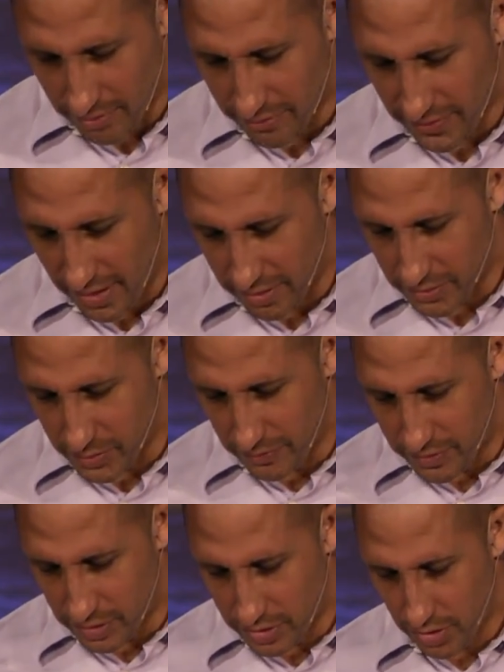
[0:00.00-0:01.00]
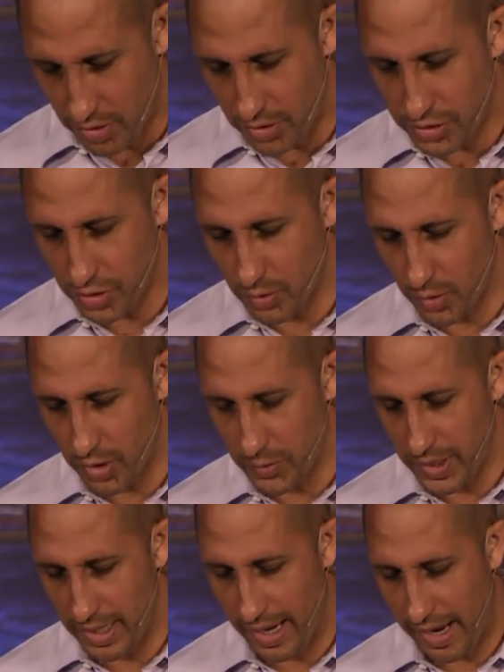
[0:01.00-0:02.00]
Our God and Father, as we've just heard
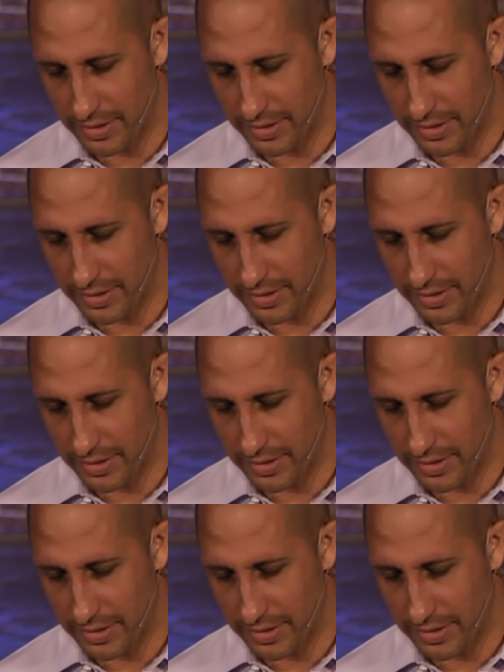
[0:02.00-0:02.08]
your word,